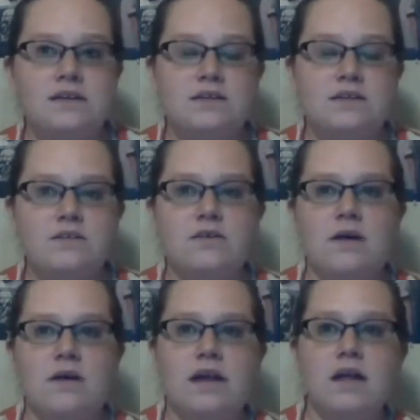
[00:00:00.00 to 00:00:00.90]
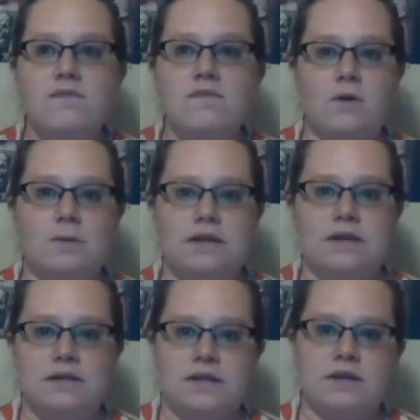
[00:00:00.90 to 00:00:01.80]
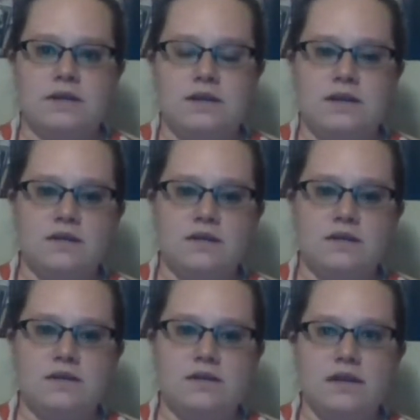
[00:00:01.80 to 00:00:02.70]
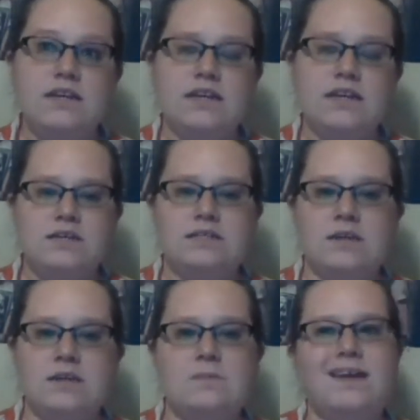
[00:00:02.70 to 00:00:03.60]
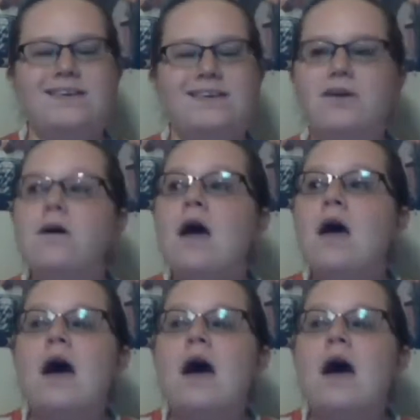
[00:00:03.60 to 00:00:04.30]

you know i love open ending endings and i'm like you know